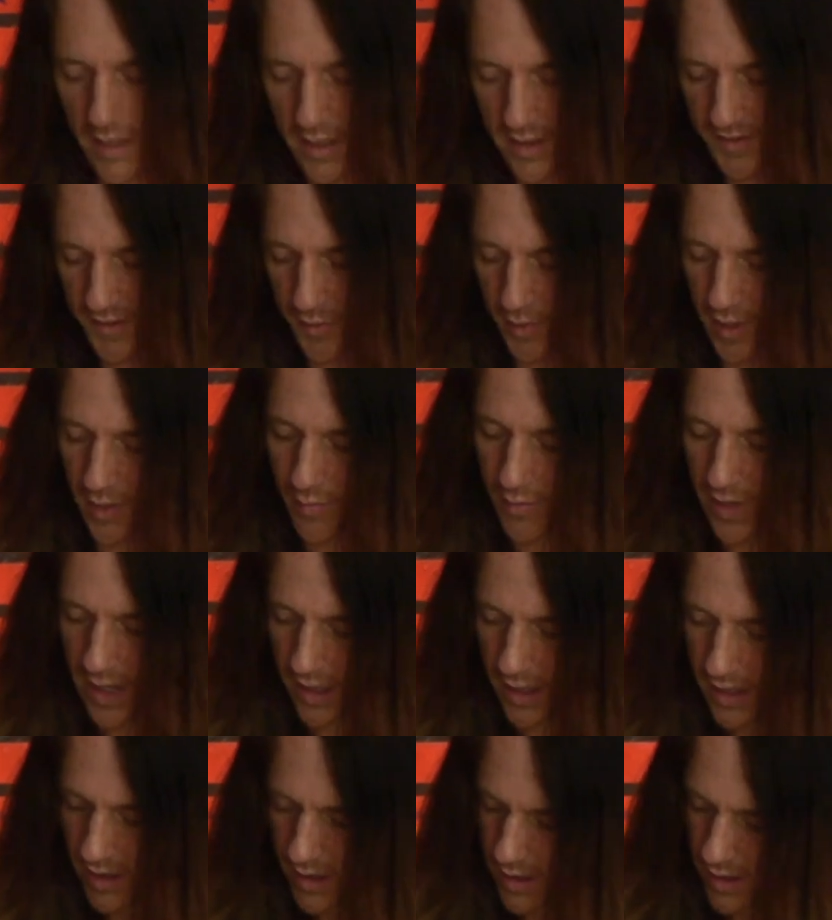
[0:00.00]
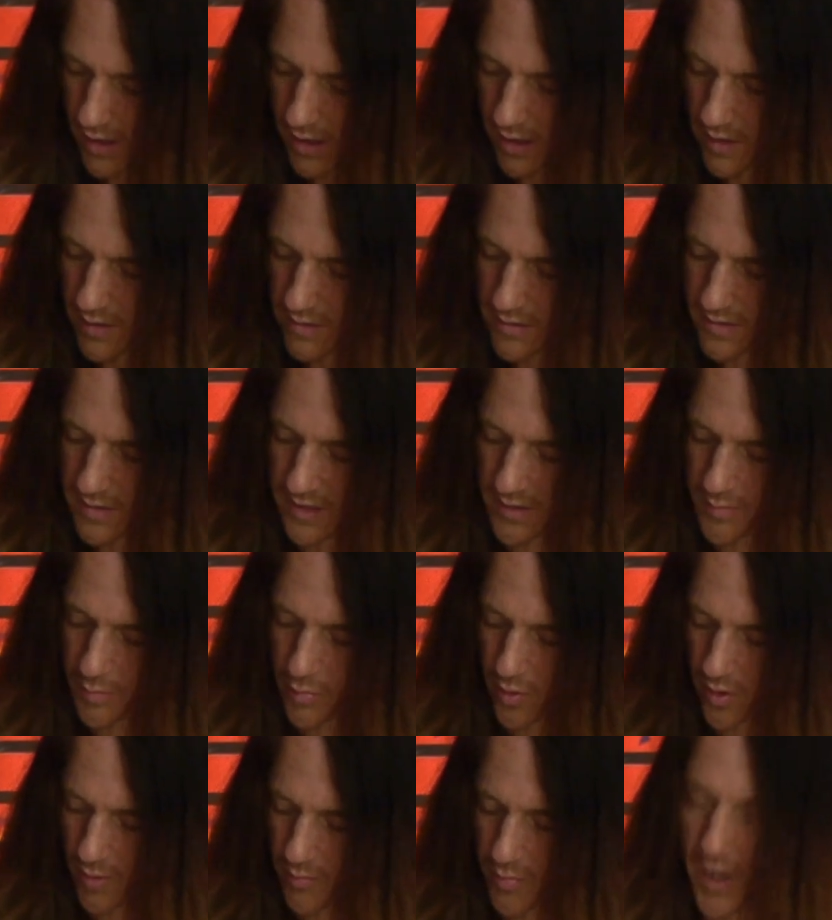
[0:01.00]
So anyway, These
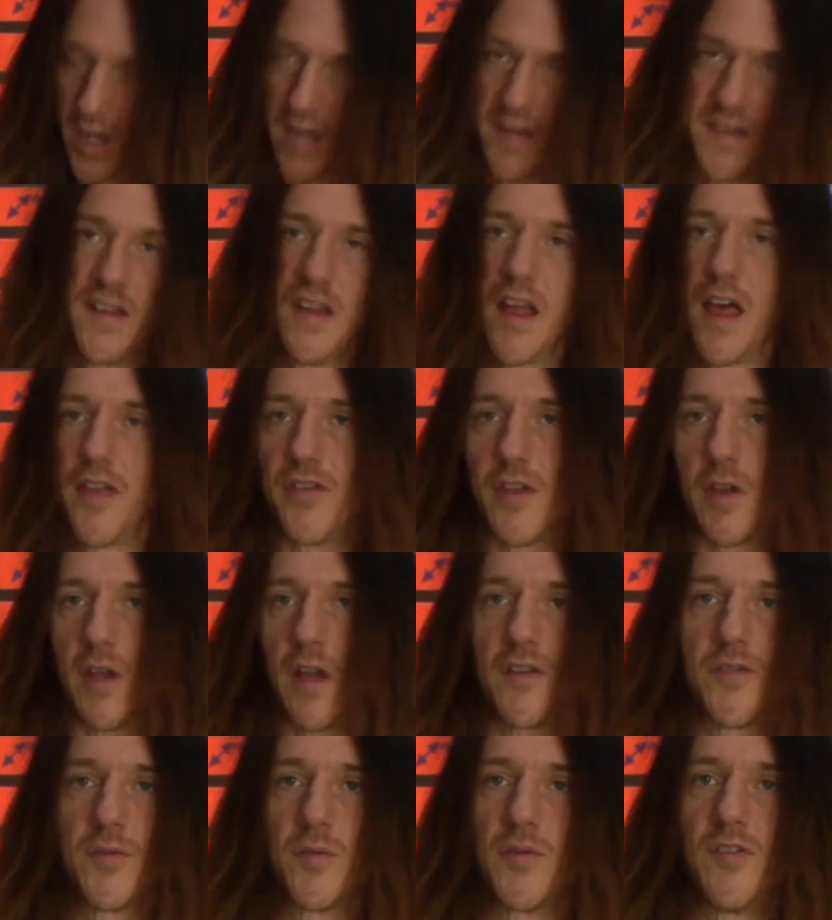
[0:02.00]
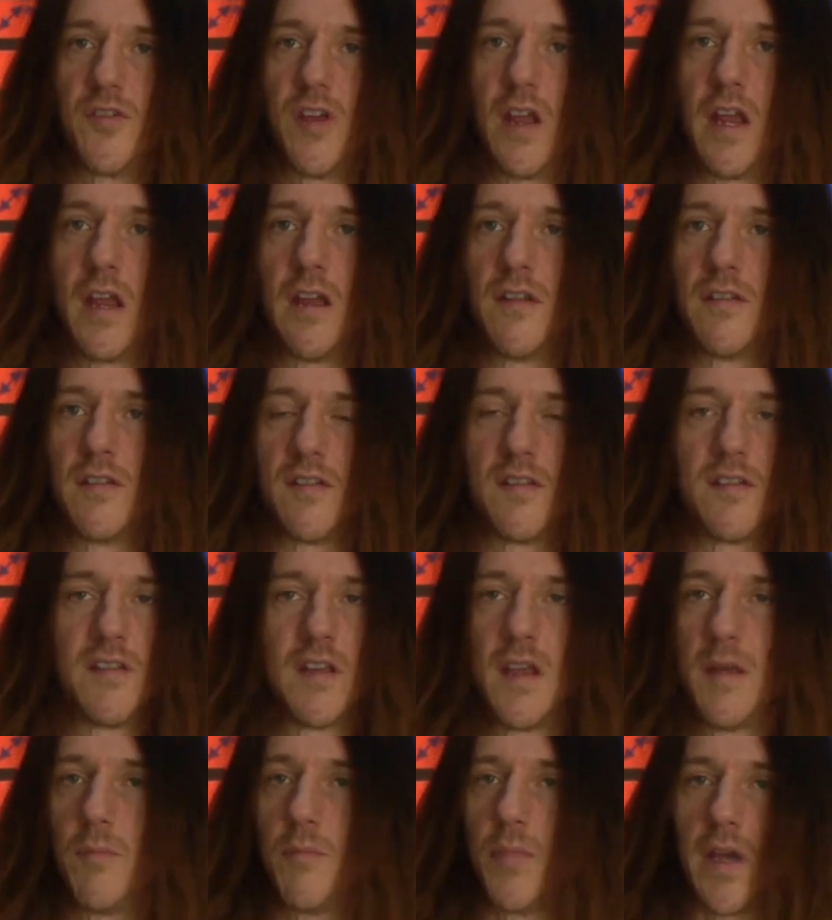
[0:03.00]
Bourns pots, nothing else was changed. The
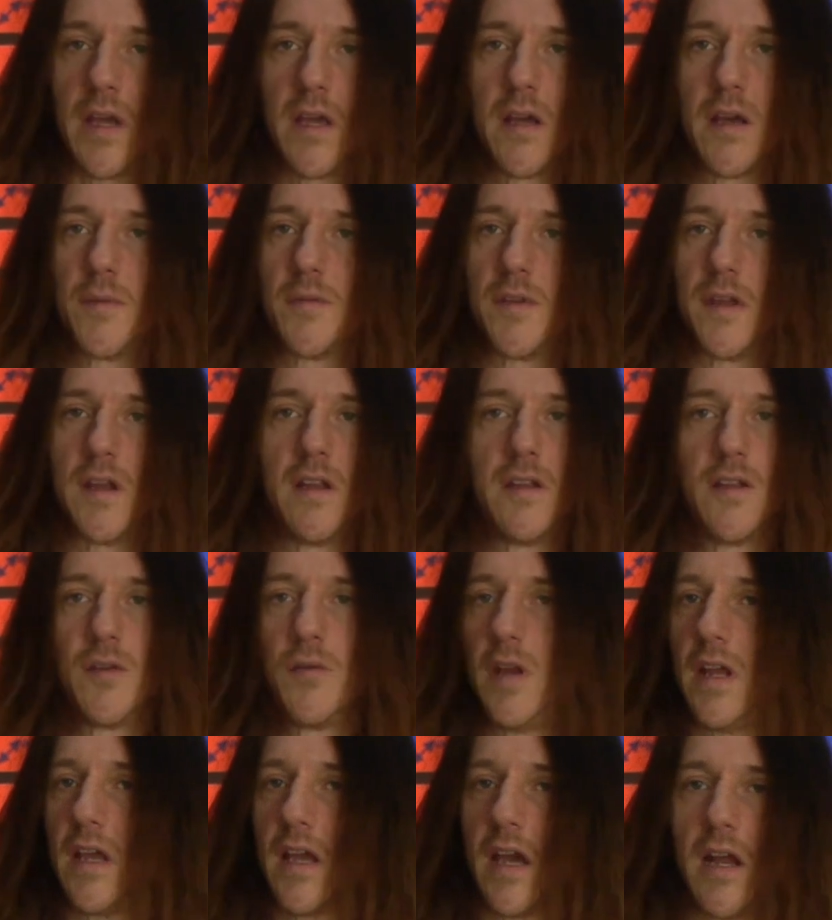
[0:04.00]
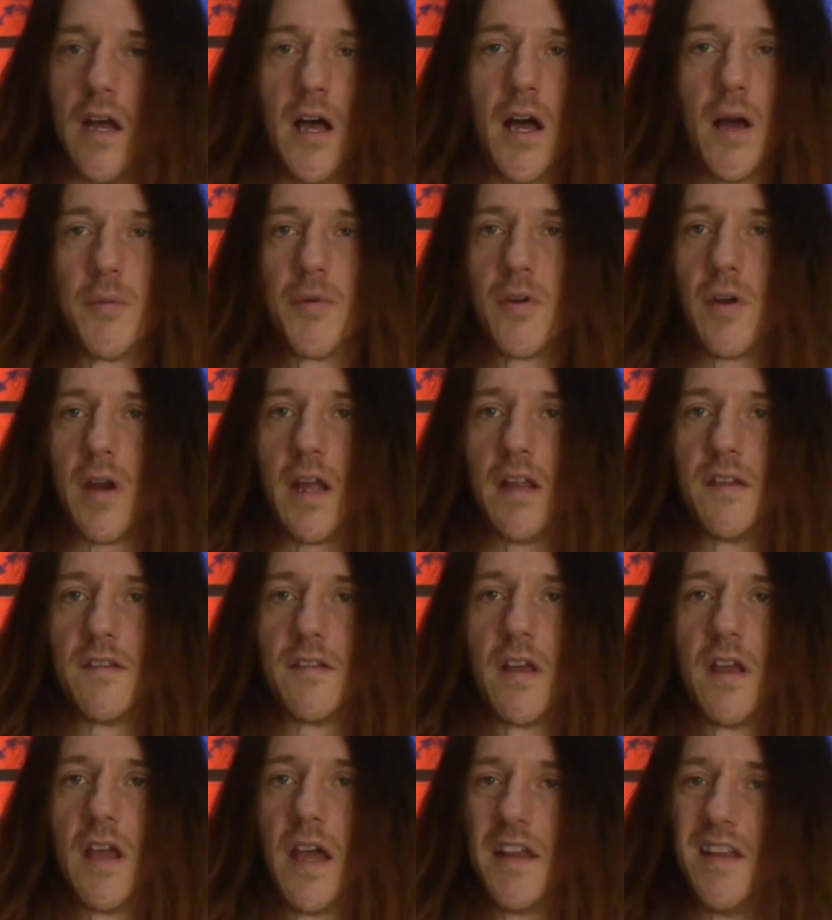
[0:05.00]
same pickups. I didn't do any kind of
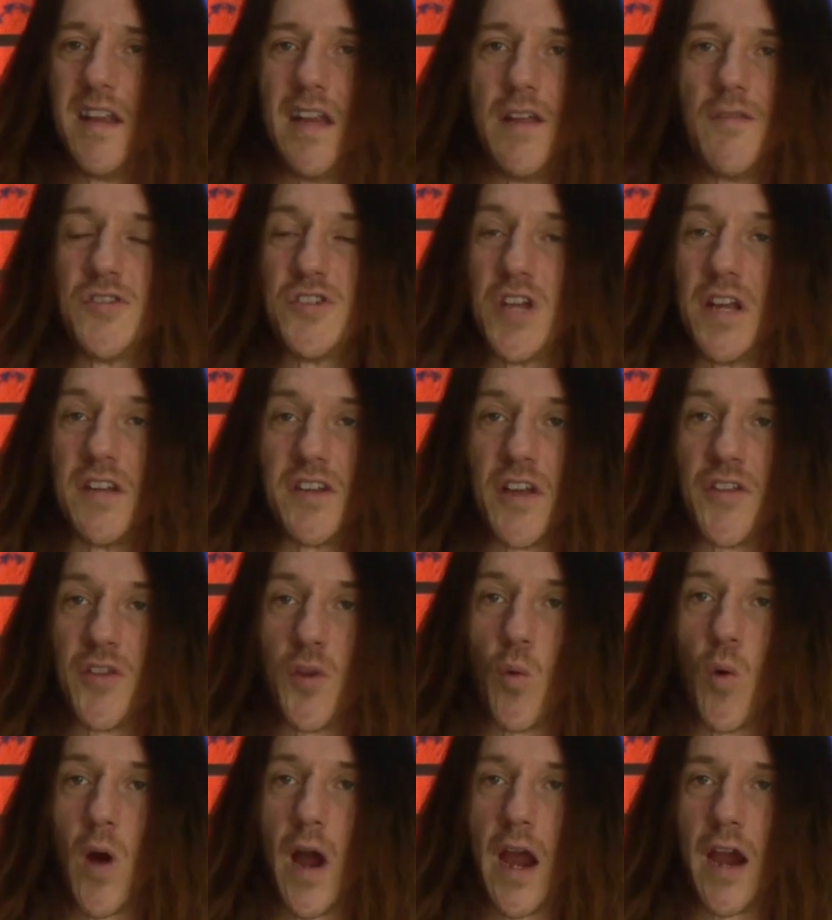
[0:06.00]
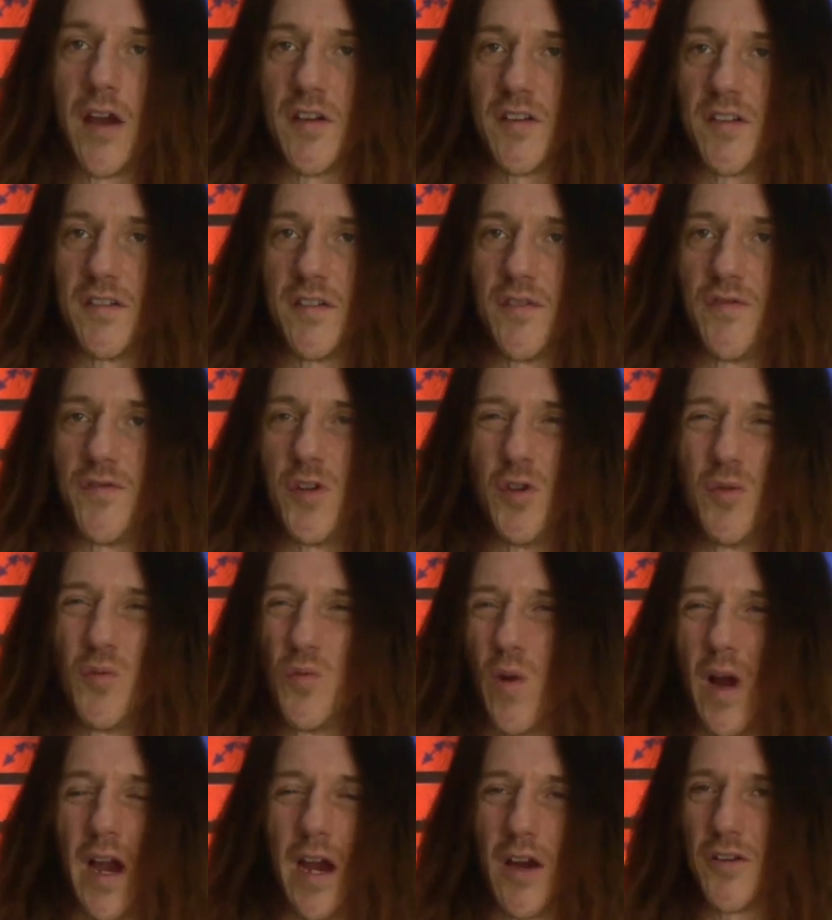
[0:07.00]
upgrades. Didn't even change out the wire, just a few
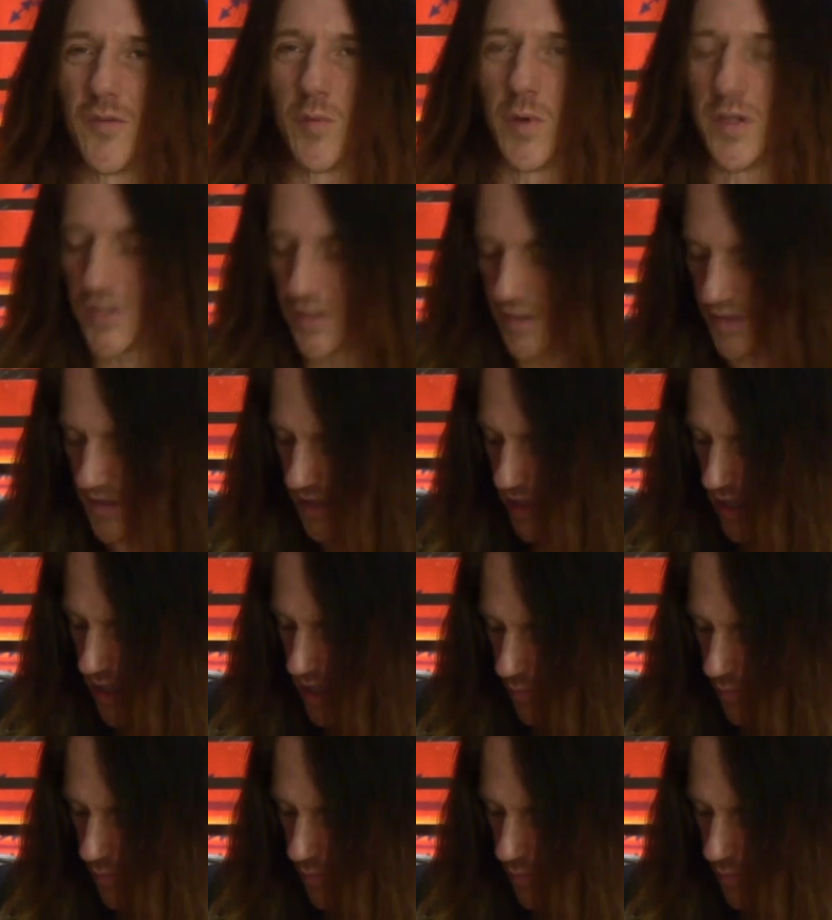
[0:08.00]
wire switches.